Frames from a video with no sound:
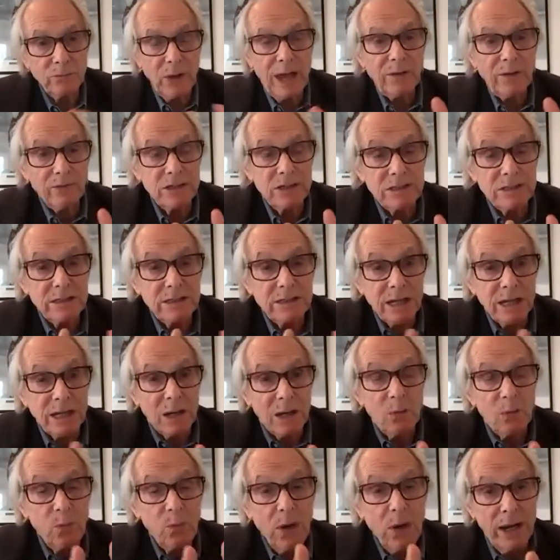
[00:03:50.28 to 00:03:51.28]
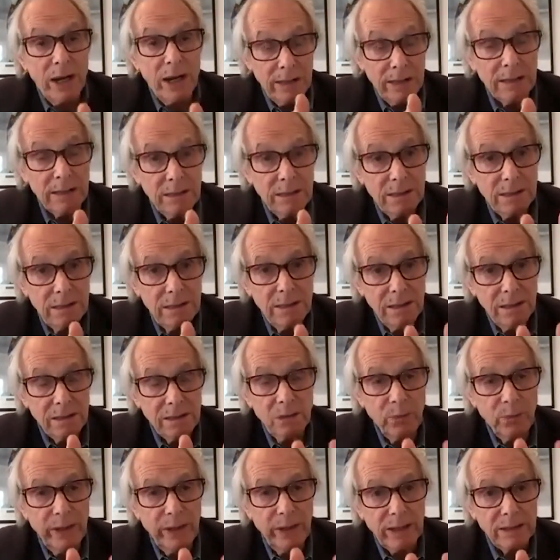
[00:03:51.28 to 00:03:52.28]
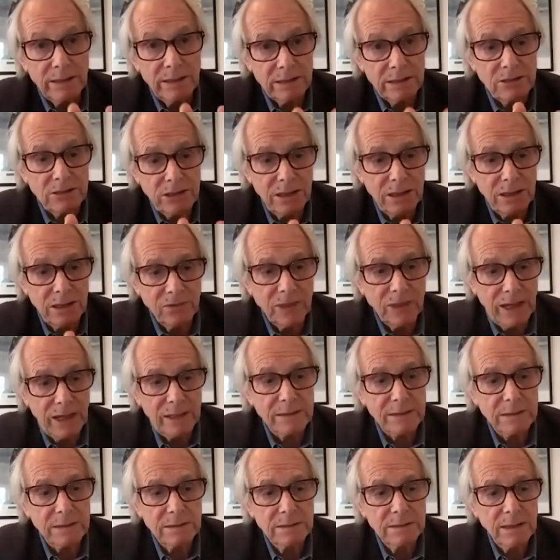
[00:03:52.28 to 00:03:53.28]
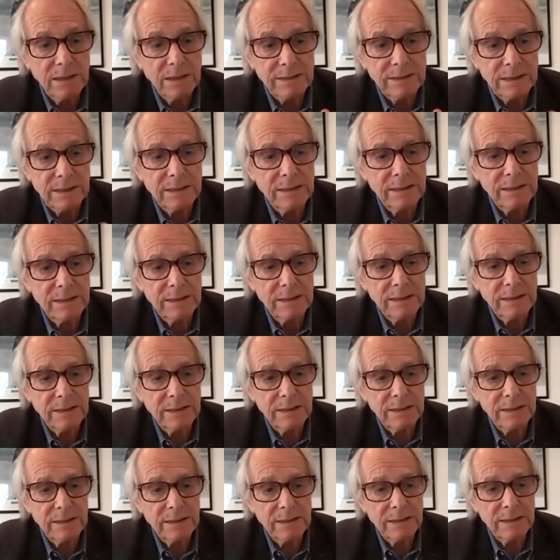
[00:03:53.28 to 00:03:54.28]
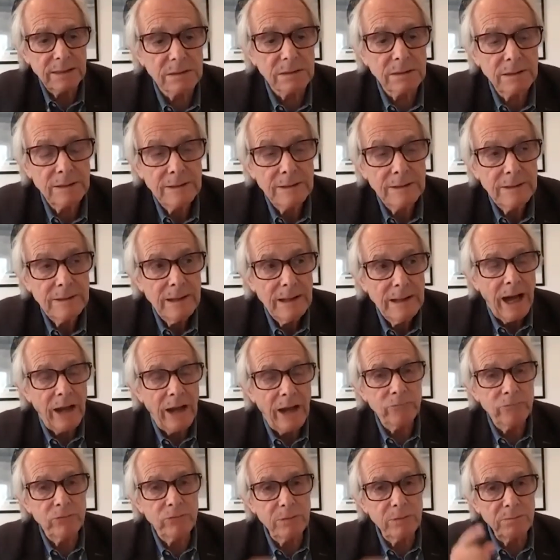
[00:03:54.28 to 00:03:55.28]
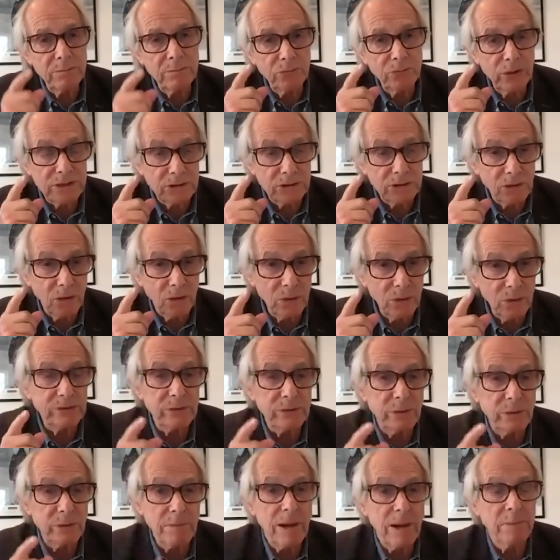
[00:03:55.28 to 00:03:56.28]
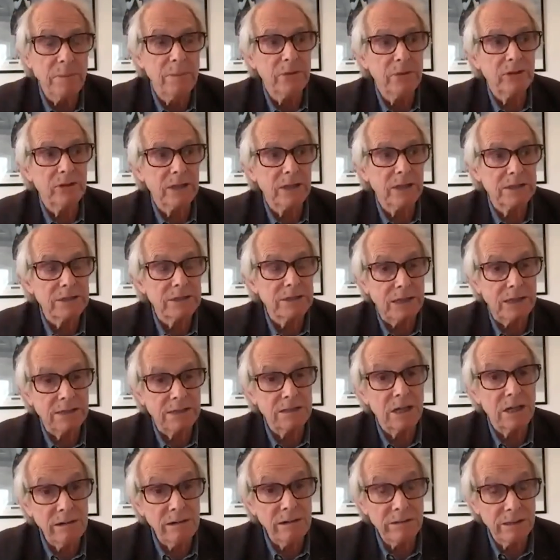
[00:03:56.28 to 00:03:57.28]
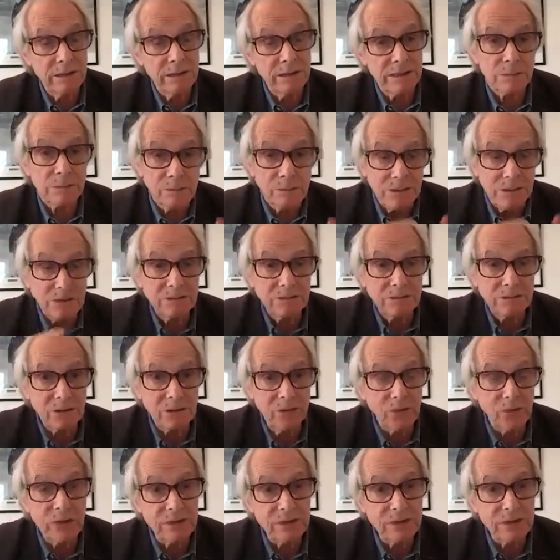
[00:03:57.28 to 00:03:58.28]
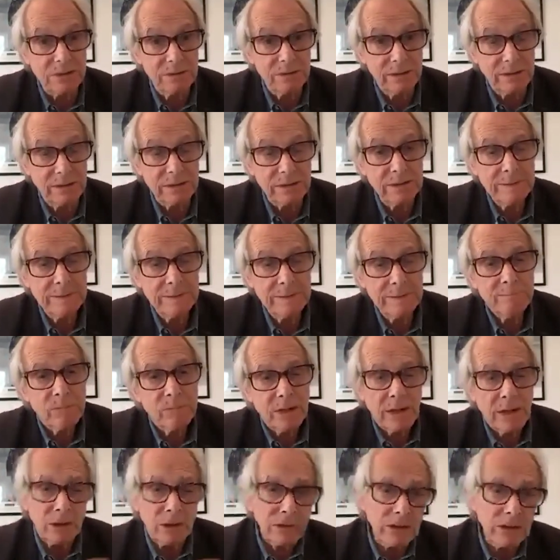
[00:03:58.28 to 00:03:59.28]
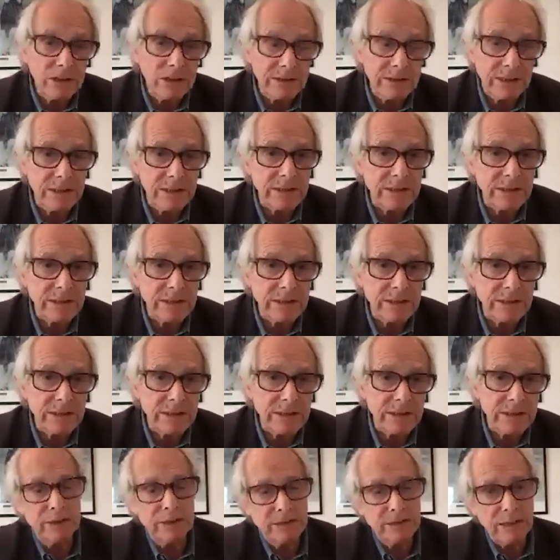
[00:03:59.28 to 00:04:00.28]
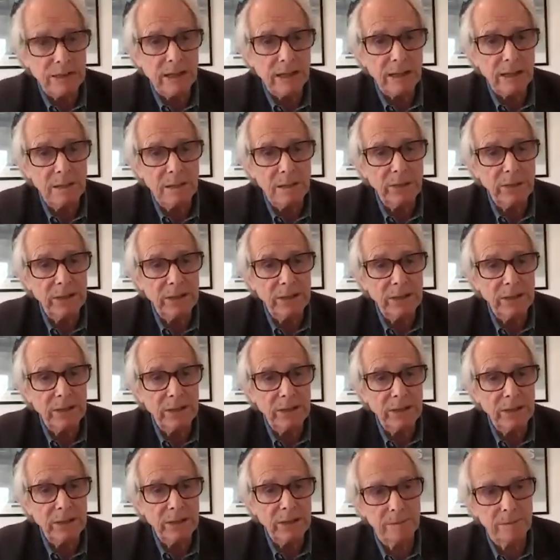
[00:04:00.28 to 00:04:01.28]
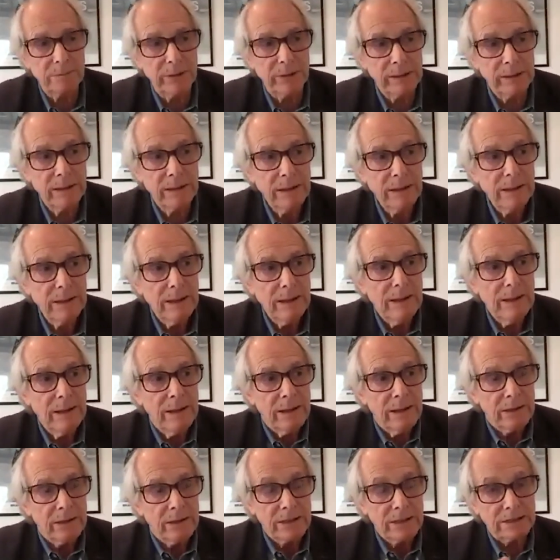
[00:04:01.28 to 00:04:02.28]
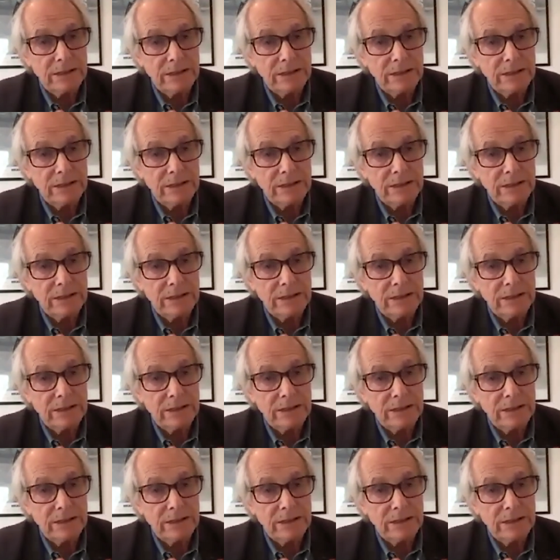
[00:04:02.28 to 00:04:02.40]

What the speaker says: we have to see a way that we can achieve that. I think that's essential. And we must always remember that sectarianism, when you refer to it, oh, there's this campaign, there's that campaign, there's the other campaign. The